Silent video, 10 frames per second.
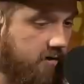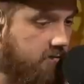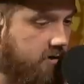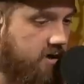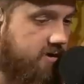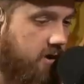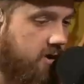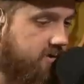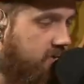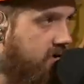other rookie,
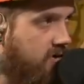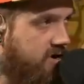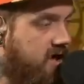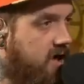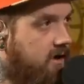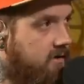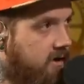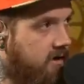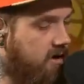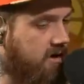targets per route king
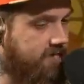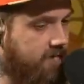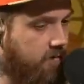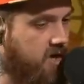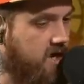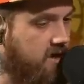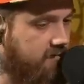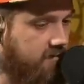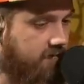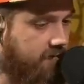of the
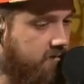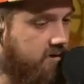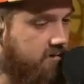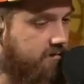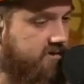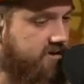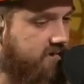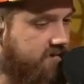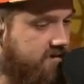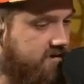week. You know, forty three
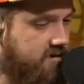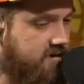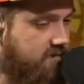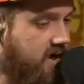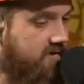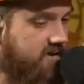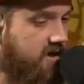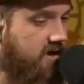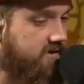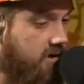percent of his his routes
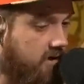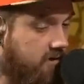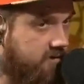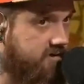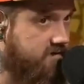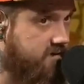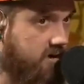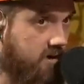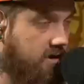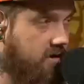he got a target, which is
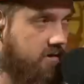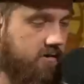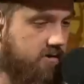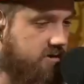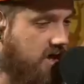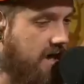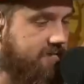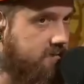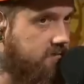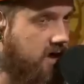
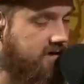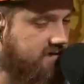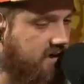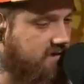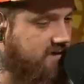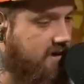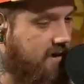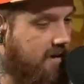absolute nonsense.